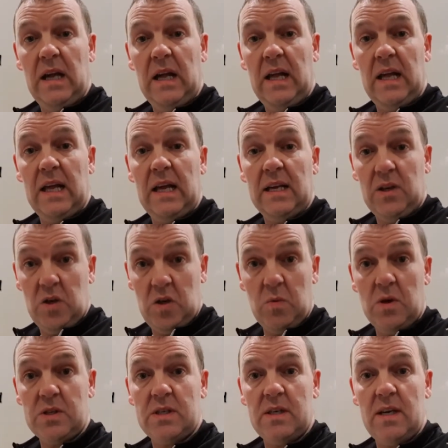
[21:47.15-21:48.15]
Go and
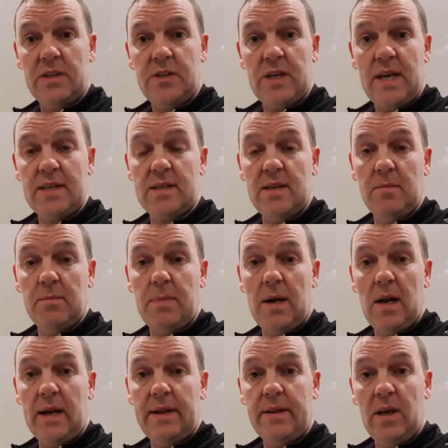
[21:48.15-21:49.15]
watch Jason on
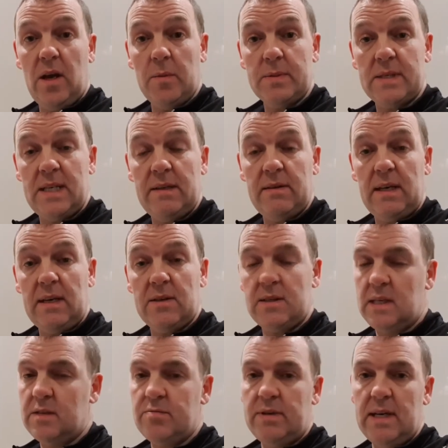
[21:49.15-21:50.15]
Barley in the Ops TV
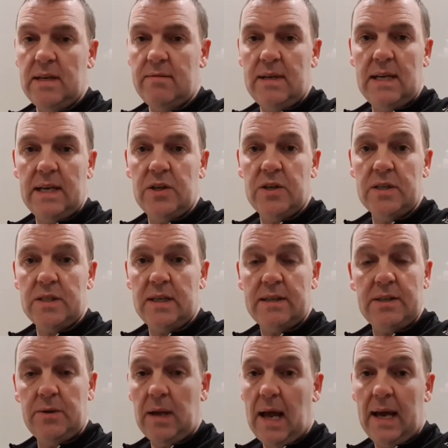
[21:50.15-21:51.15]
because he's really, really good.
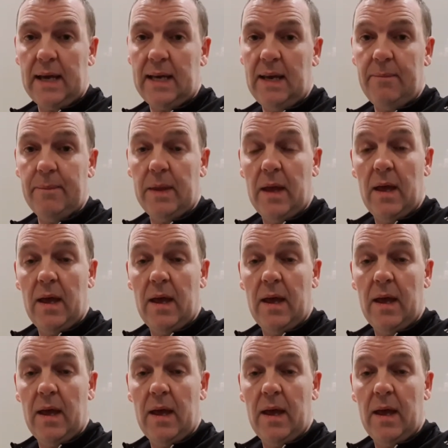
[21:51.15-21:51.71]
I do like him.